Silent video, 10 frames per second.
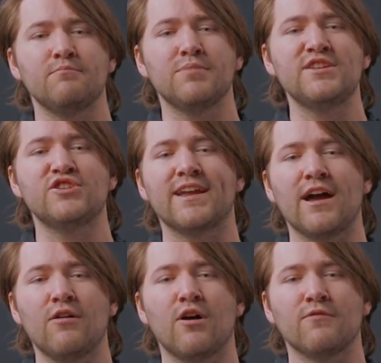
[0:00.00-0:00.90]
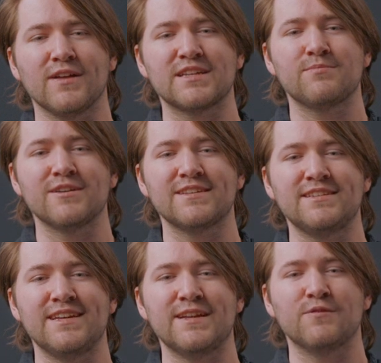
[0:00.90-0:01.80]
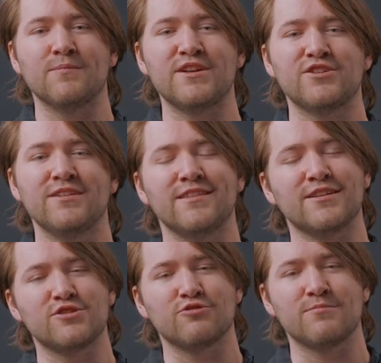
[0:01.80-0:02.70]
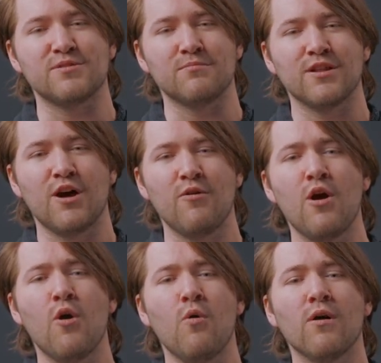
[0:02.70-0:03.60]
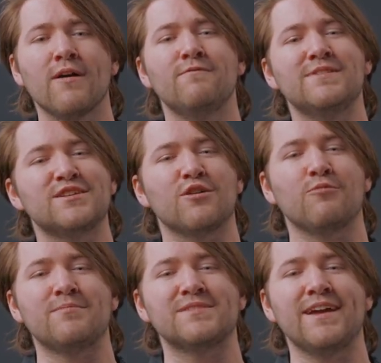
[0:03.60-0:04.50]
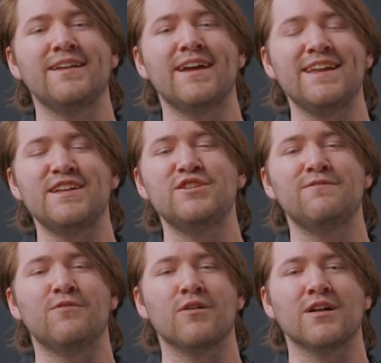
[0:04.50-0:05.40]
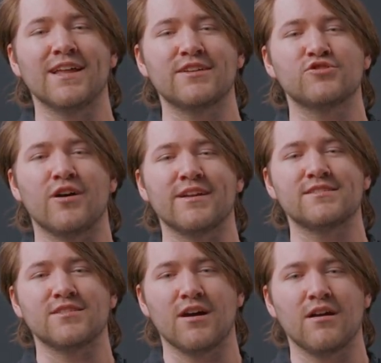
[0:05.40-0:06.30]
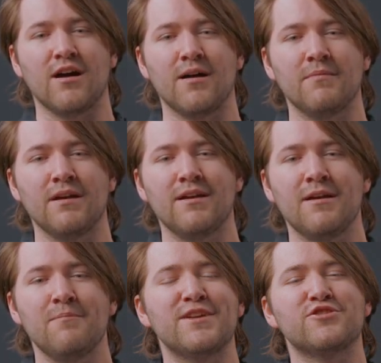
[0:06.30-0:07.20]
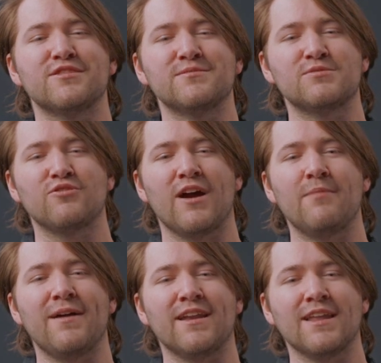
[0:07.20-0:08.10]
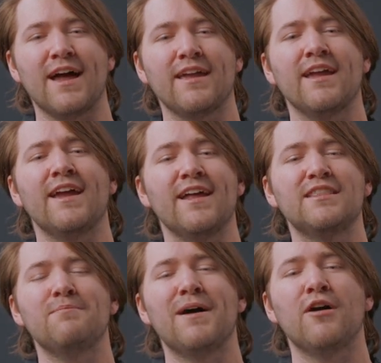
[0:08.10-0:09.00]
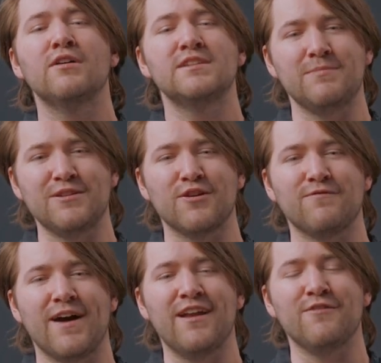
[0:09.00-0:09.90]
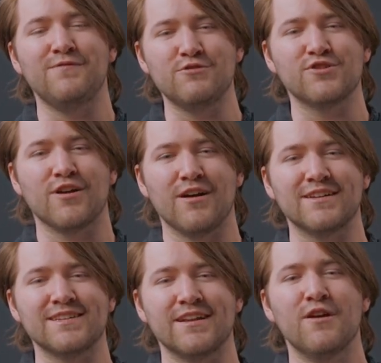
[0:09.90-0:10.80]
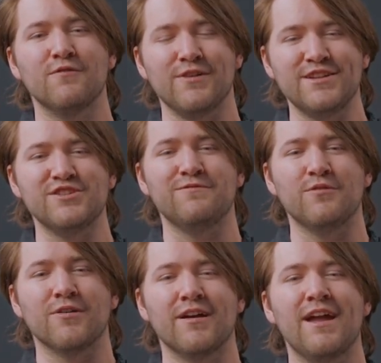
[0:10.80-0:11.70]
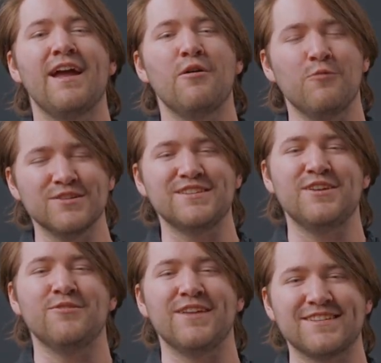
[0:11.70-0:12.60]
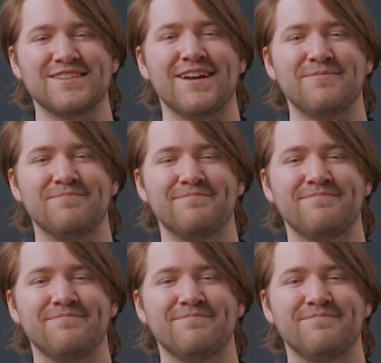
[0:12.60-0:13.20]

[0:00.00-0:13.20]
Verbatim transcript: Please check out our FlexBoss 18 information in the description below or visit our website at eg4electronics.com. Make sure to subscribe and like and hit the bell to be notified of future content for EG4. We'll see you next time.